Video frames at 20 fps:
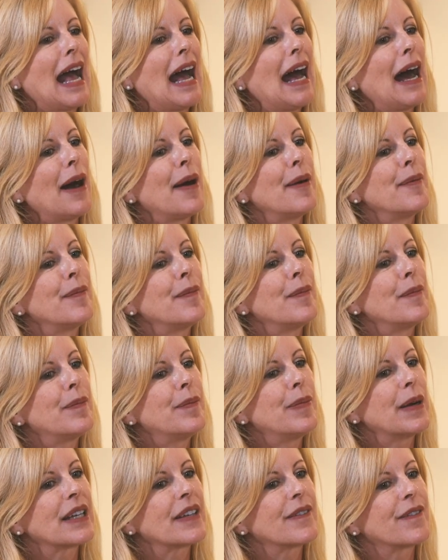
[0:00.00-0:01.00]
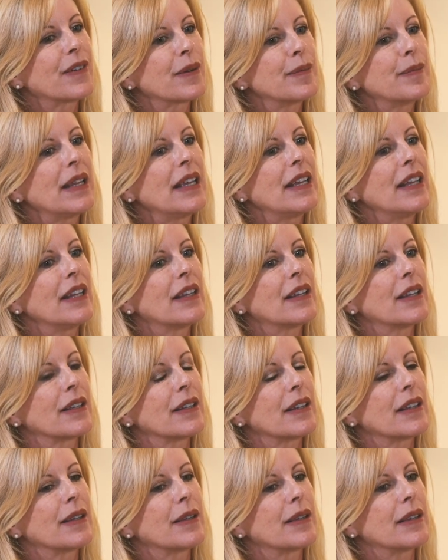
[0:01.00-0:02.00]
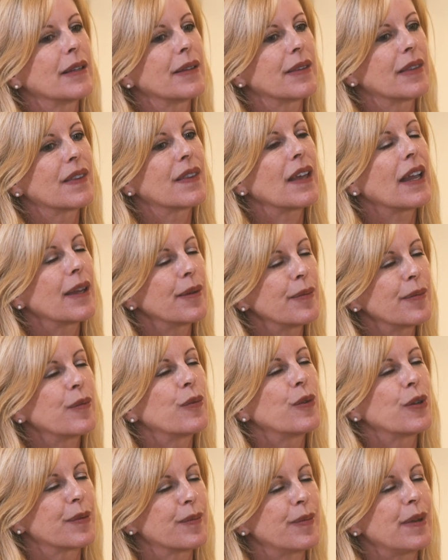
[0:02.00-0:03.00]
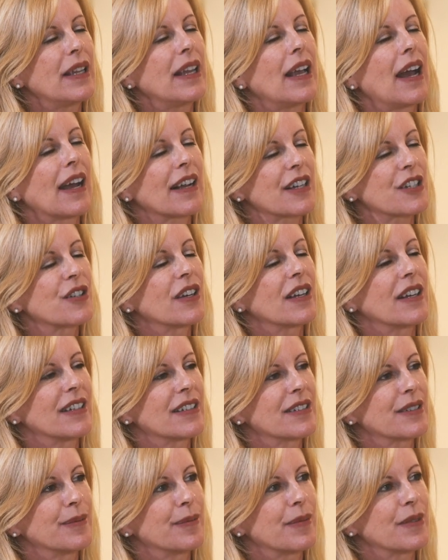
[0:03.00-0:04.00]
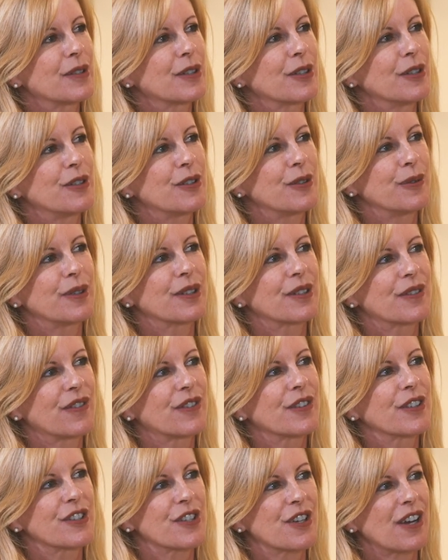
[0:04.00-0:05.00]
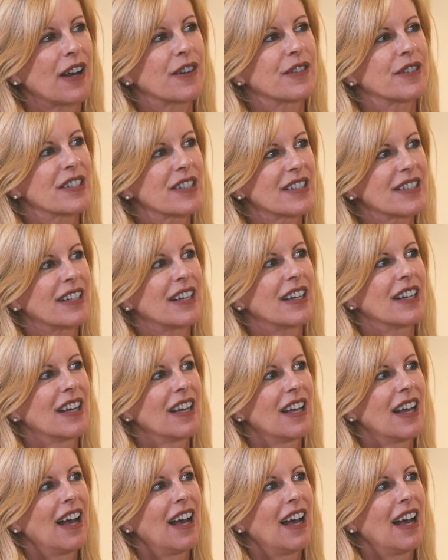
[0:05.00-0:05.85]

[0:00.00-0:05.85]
But for me, the thing would be actually to do it for charity.